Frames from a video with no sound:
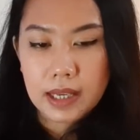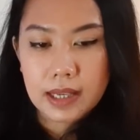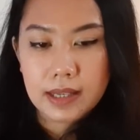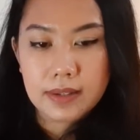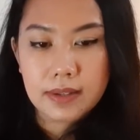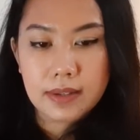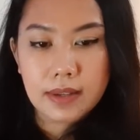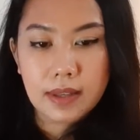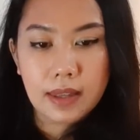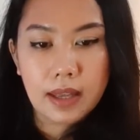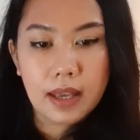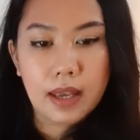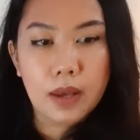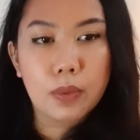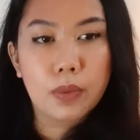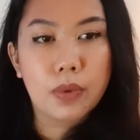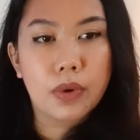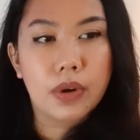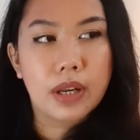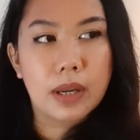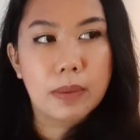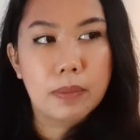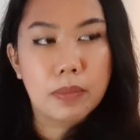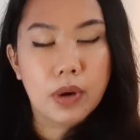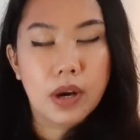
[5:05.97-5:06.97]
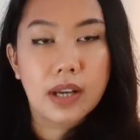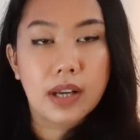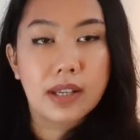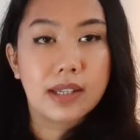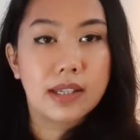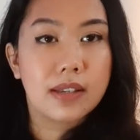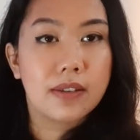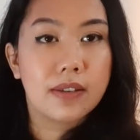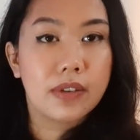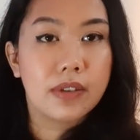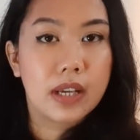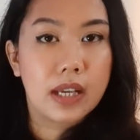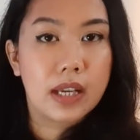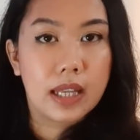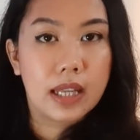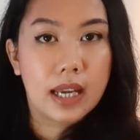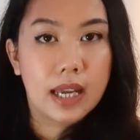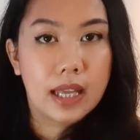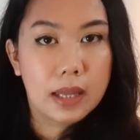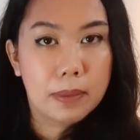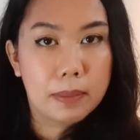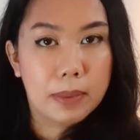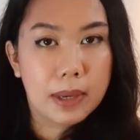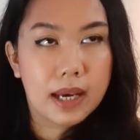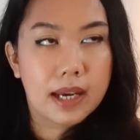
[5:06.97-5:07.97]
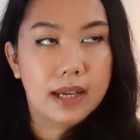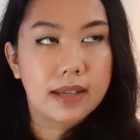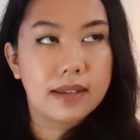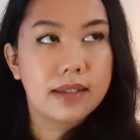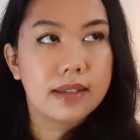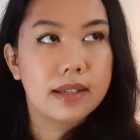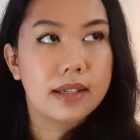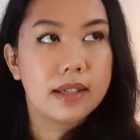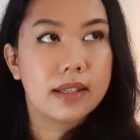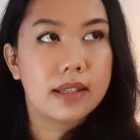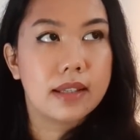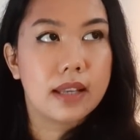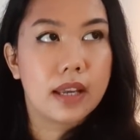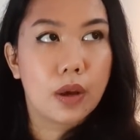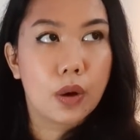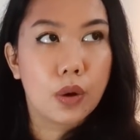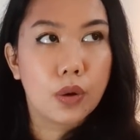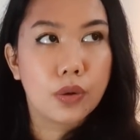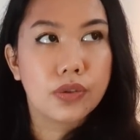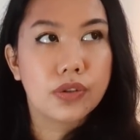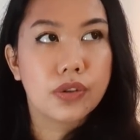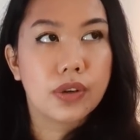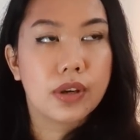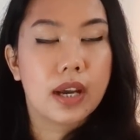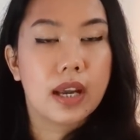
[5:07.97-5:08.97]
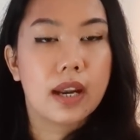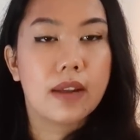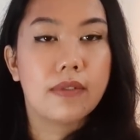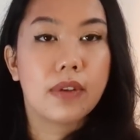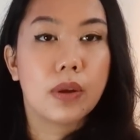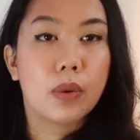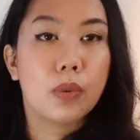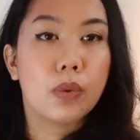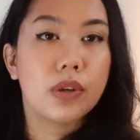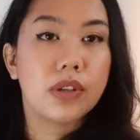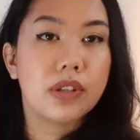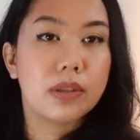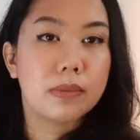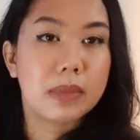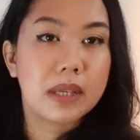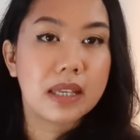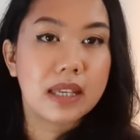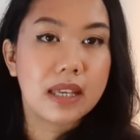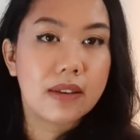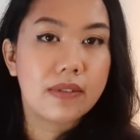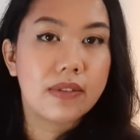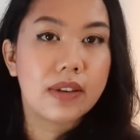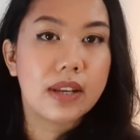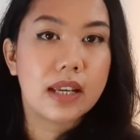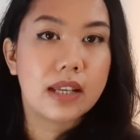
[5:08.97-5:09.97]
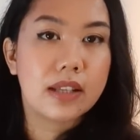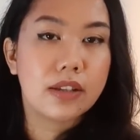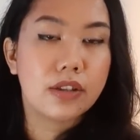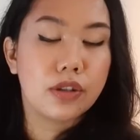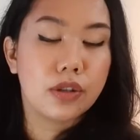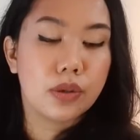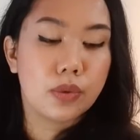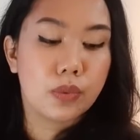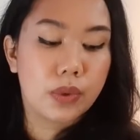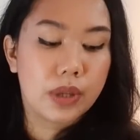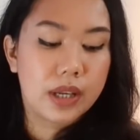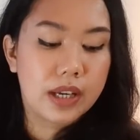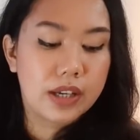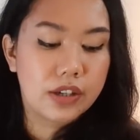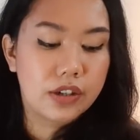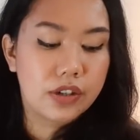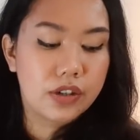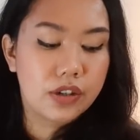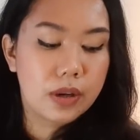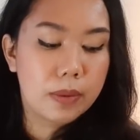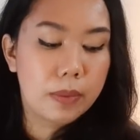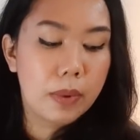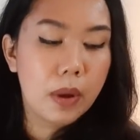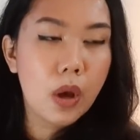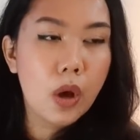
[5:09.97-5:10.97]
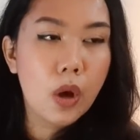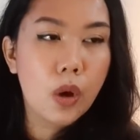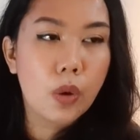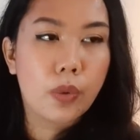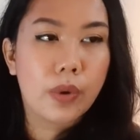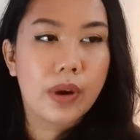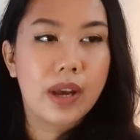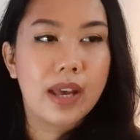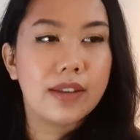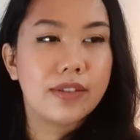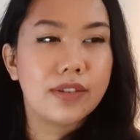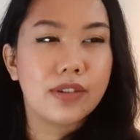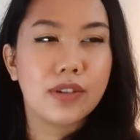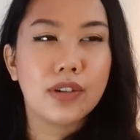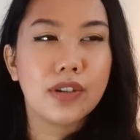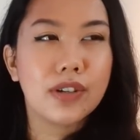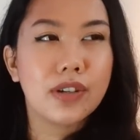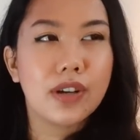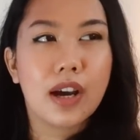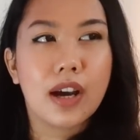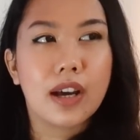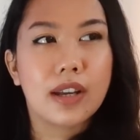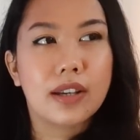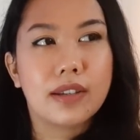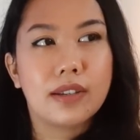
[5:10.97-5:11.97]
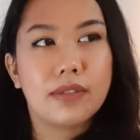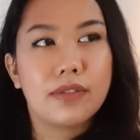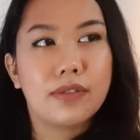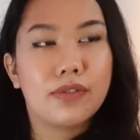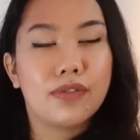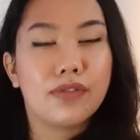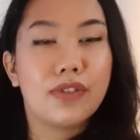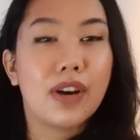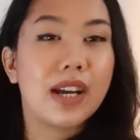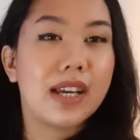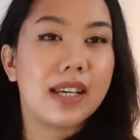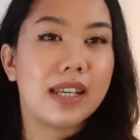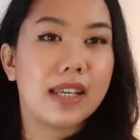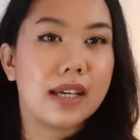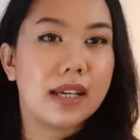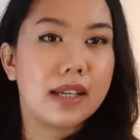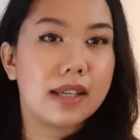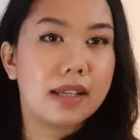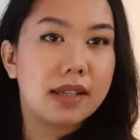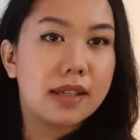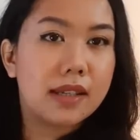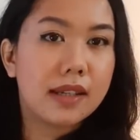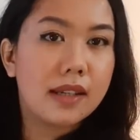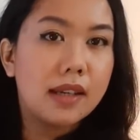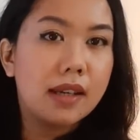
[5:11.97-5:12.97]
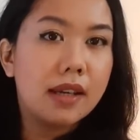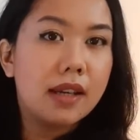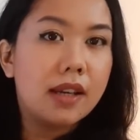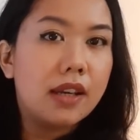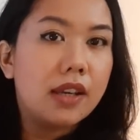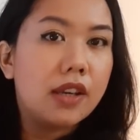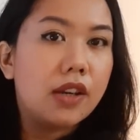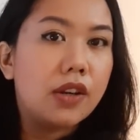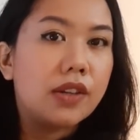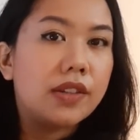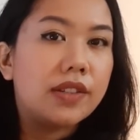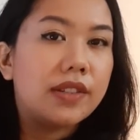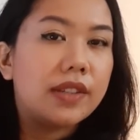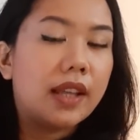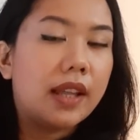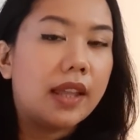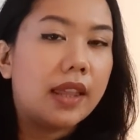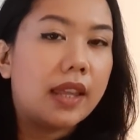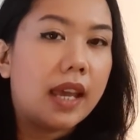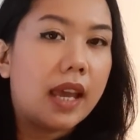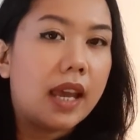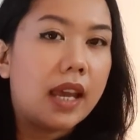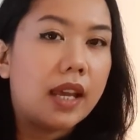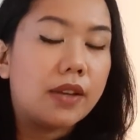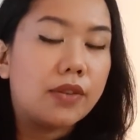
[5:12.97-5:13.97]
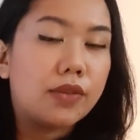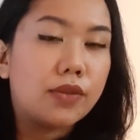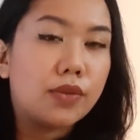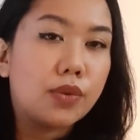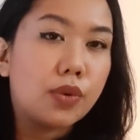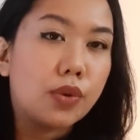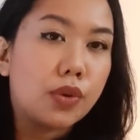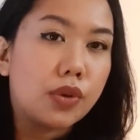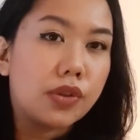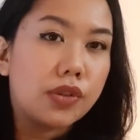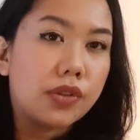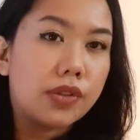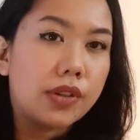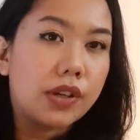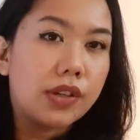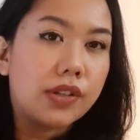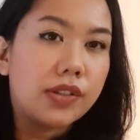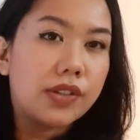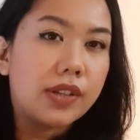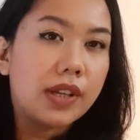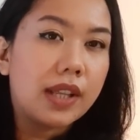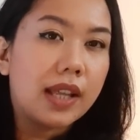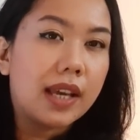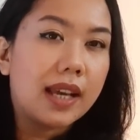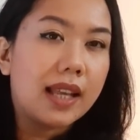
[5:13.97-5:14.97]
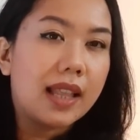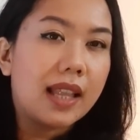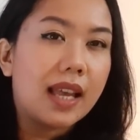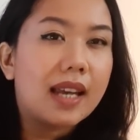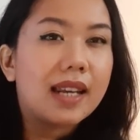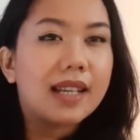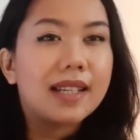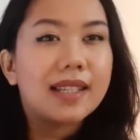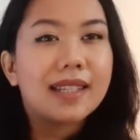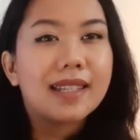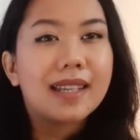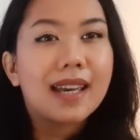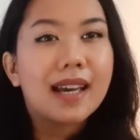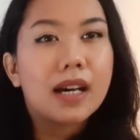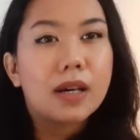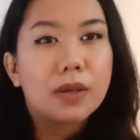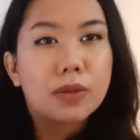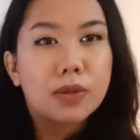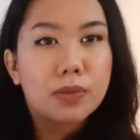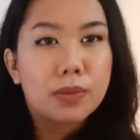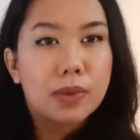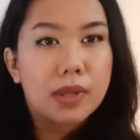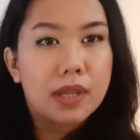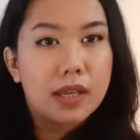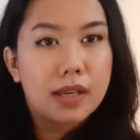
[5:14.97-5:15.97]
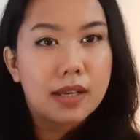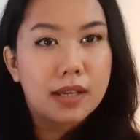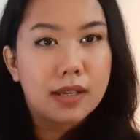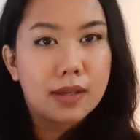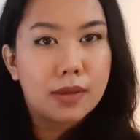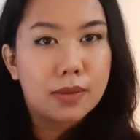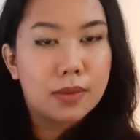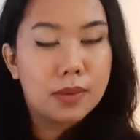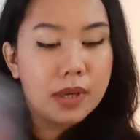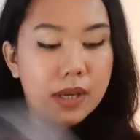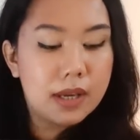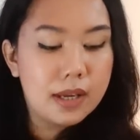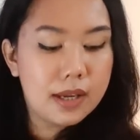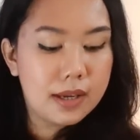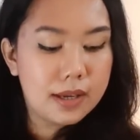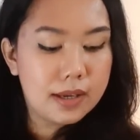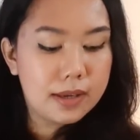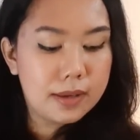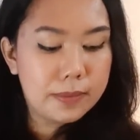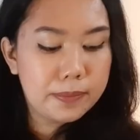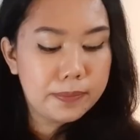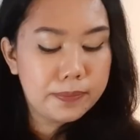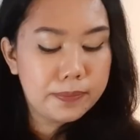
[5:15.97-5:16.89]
because they were in the process of healing in the past, and they also kind of like want to be given into the relationship, whereas you're not fine yet. You're still the Eight of Swords. There's still like a lot of doubts within you.